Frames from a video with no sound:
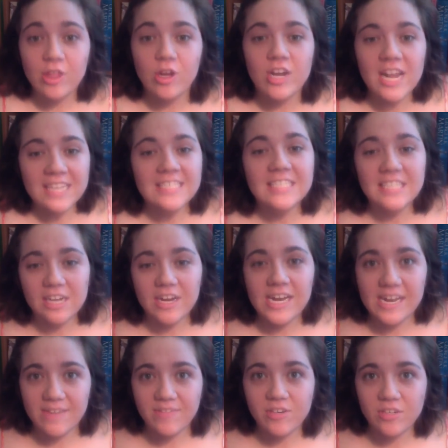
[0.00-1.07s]
They're necessary
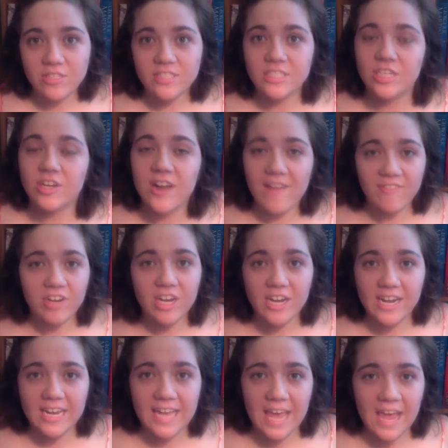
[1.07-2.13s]
evils. You're never
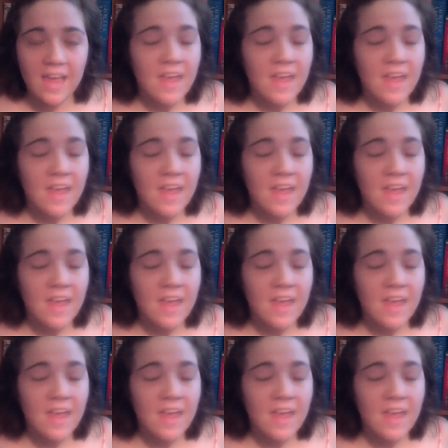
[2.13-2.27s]
gonna get